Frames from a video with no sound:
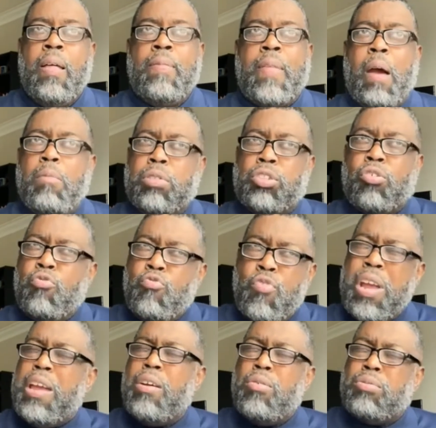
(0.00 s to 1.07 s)
That was a
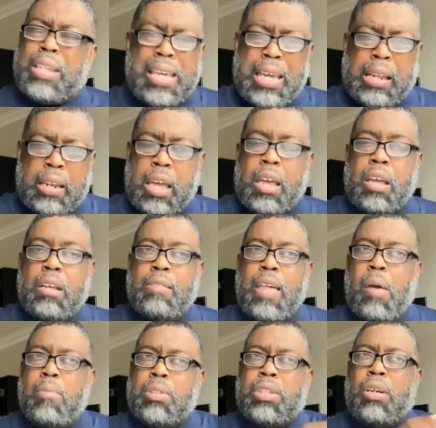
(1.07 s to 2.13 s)
real killing.
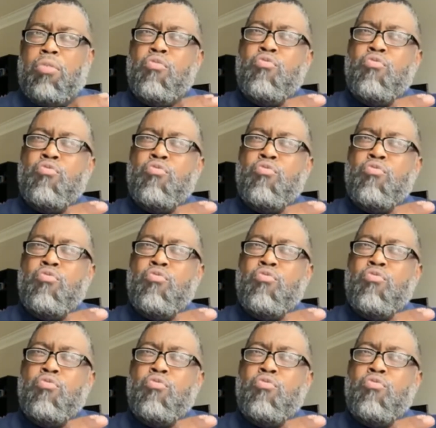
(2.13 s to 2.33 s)
That was a